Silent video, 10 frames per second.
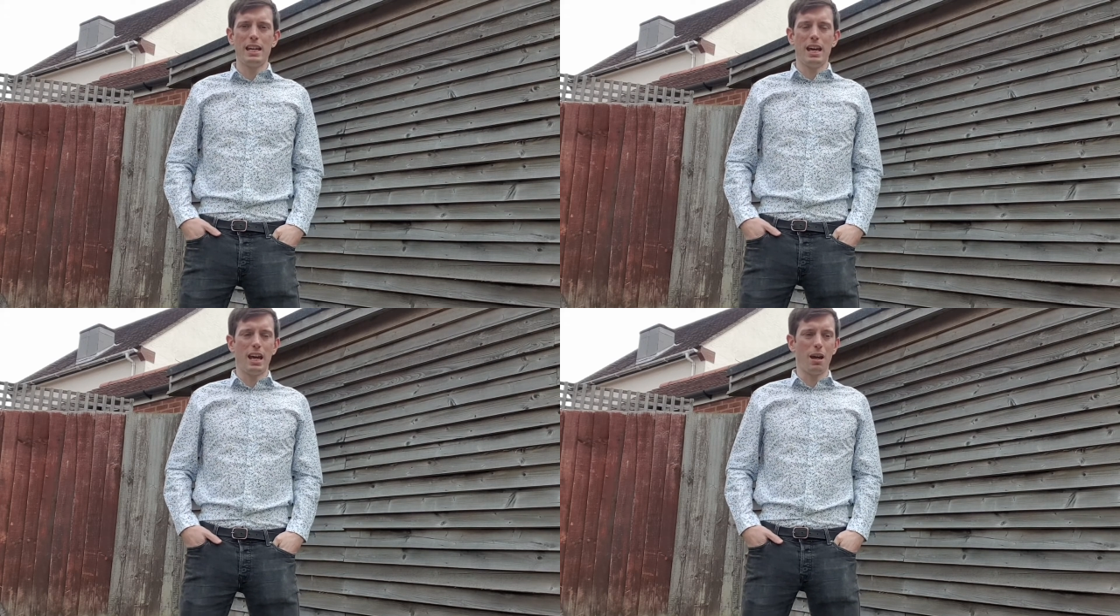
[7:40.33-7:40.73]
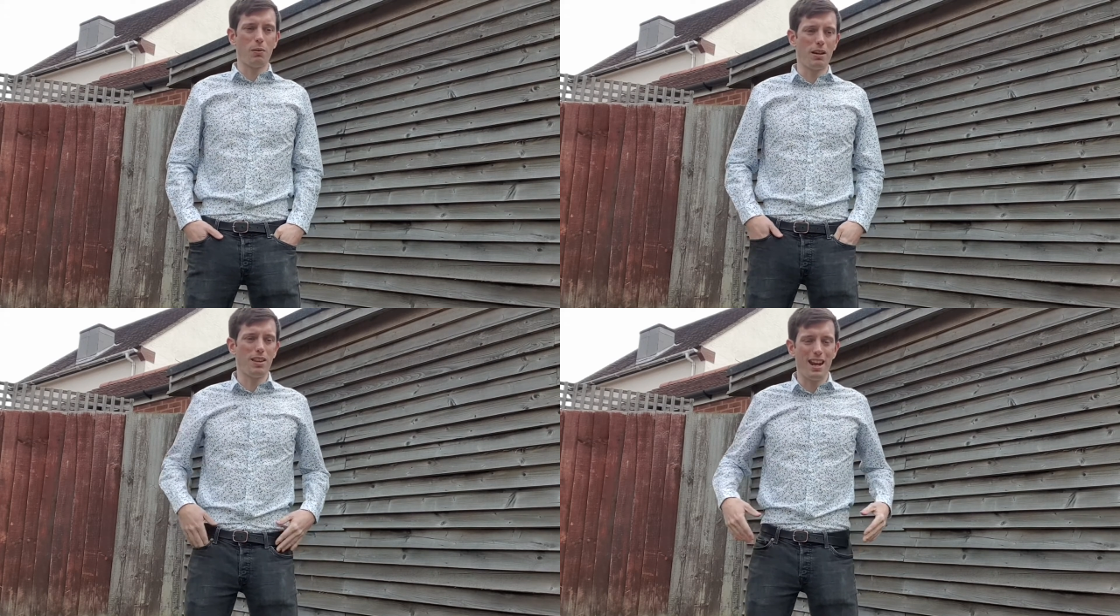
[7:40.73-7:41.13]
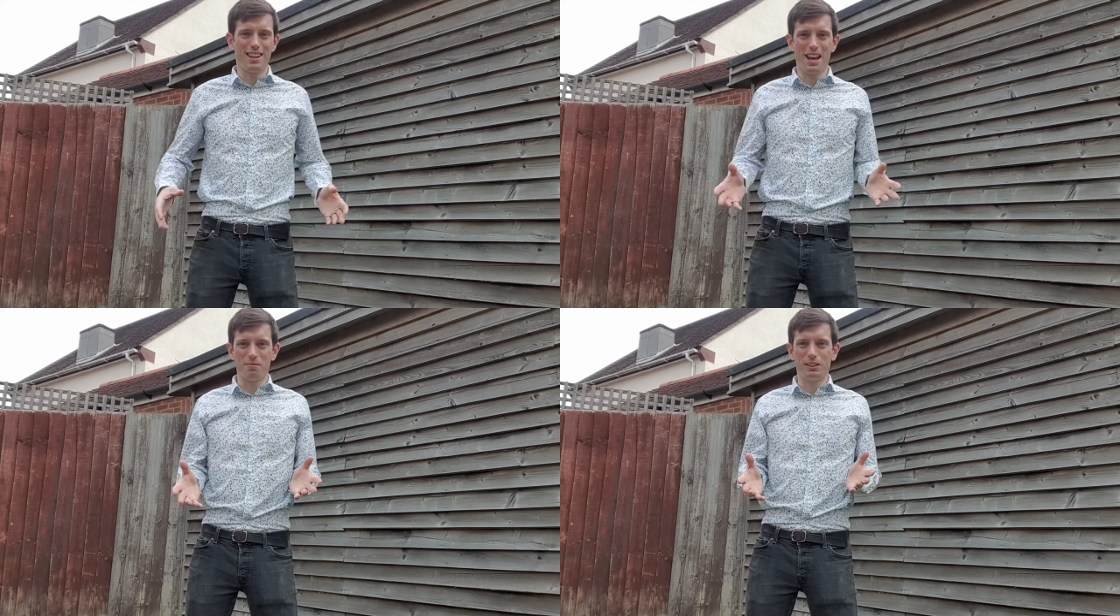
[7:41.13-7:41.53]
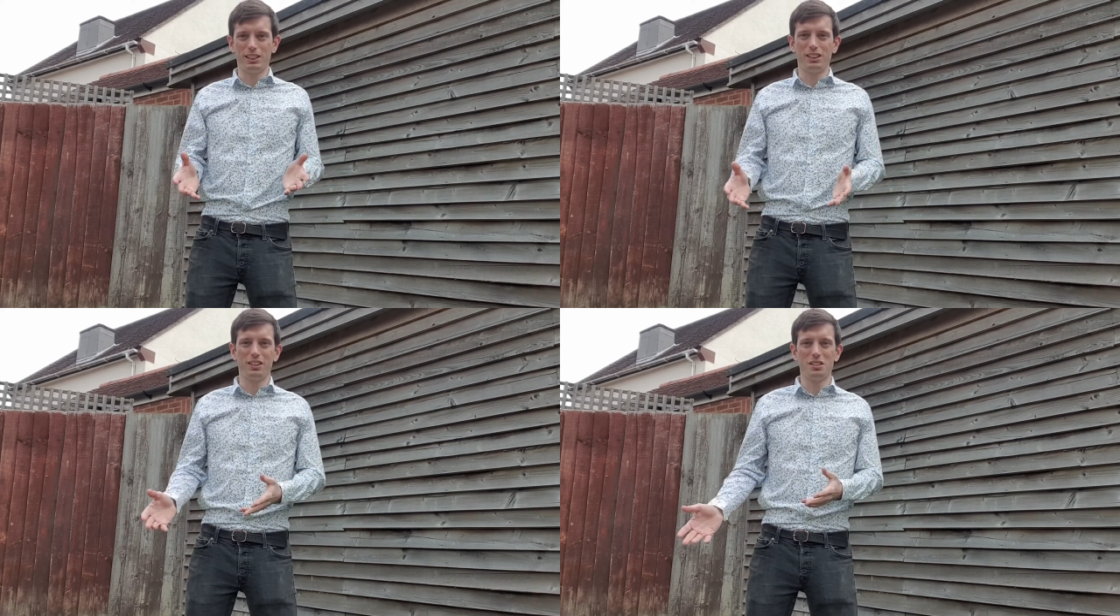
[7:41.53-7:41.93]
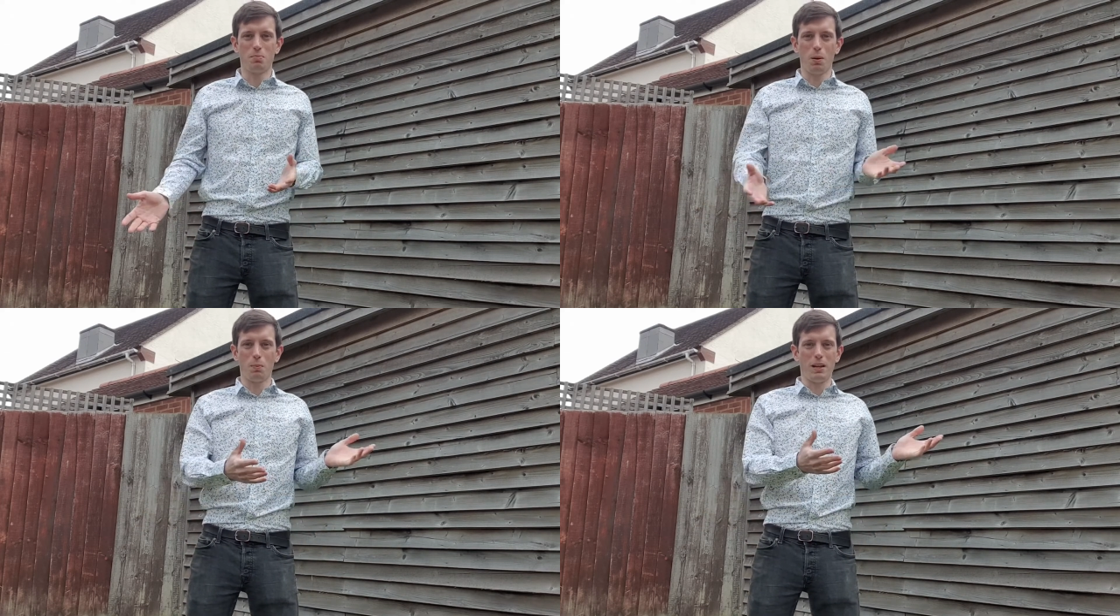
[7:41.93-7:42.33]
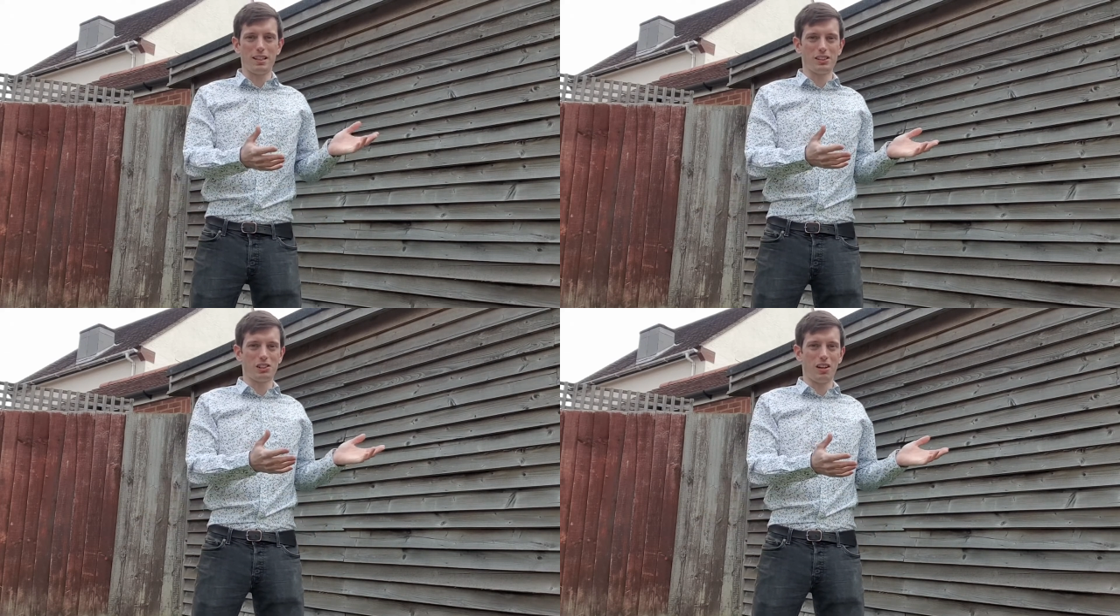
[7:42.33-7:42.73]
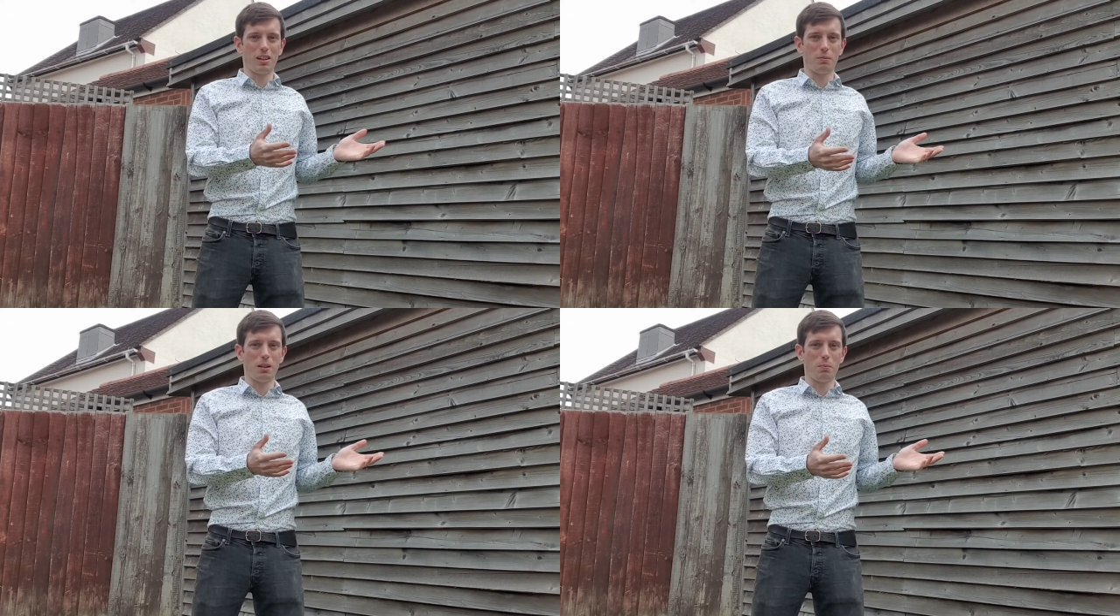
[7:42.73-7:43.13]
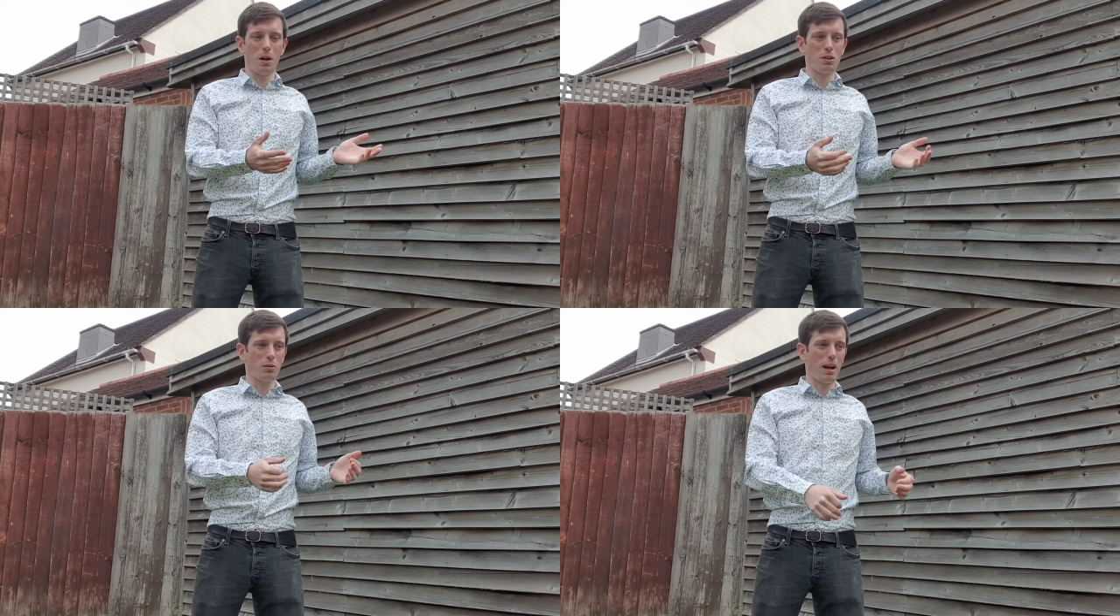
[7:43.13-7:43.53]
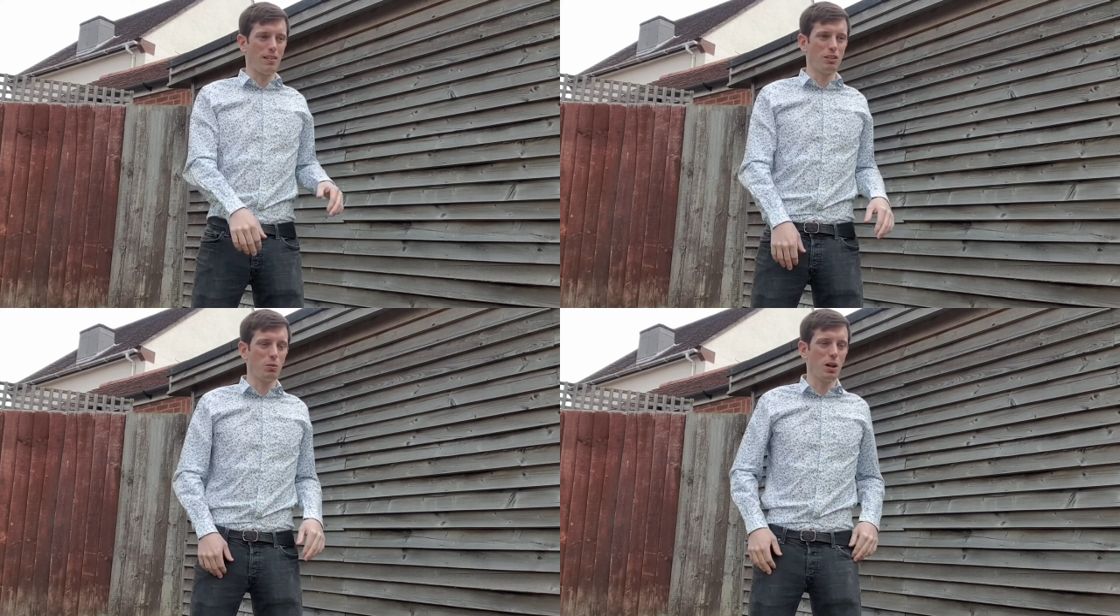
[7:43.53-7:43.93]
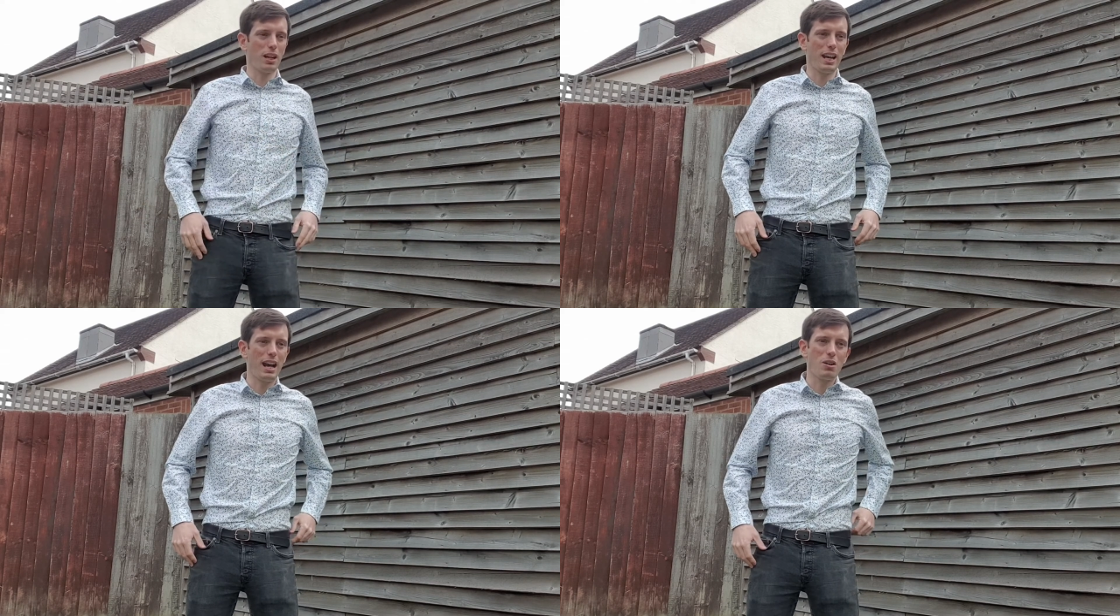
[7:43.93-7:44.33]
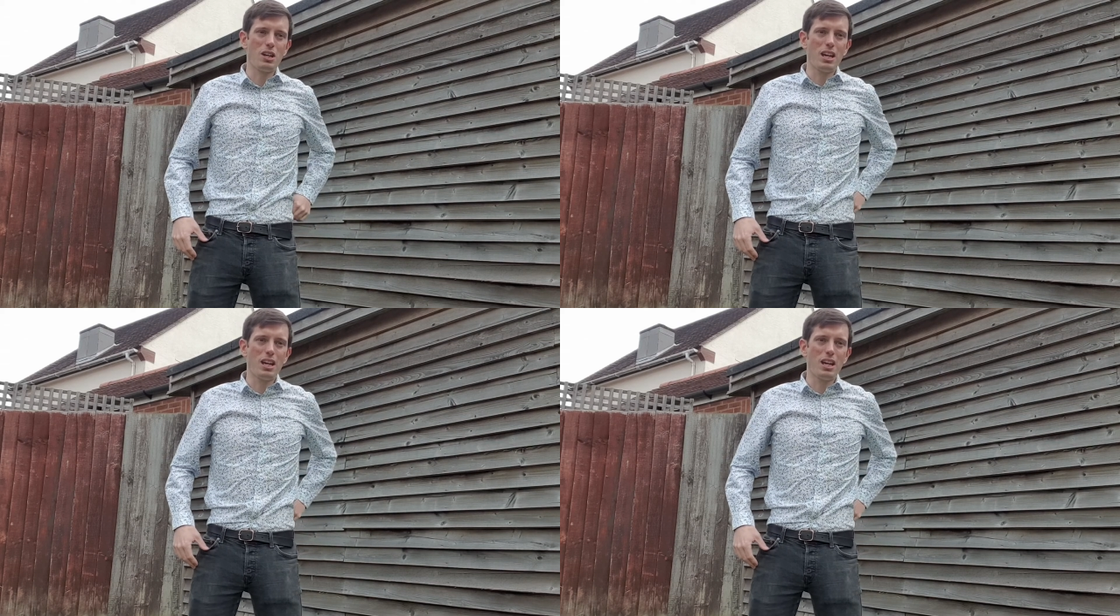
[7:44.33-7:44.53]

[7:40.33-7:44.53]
and then that means you can just pop a letter straight to them in the post without having to work it out.